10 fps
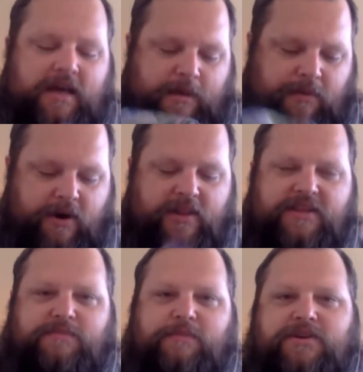And part of
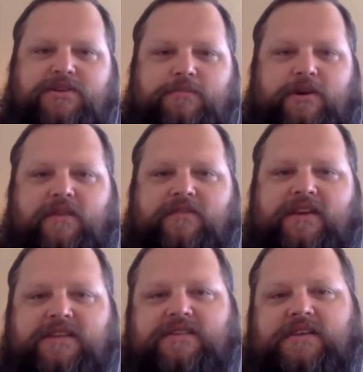the special part of it
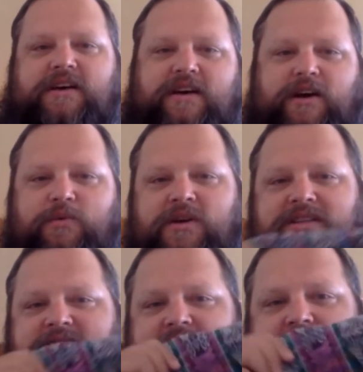is uh, on one
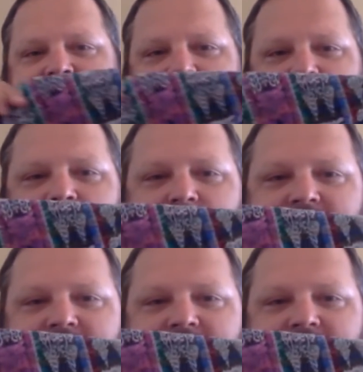side, um,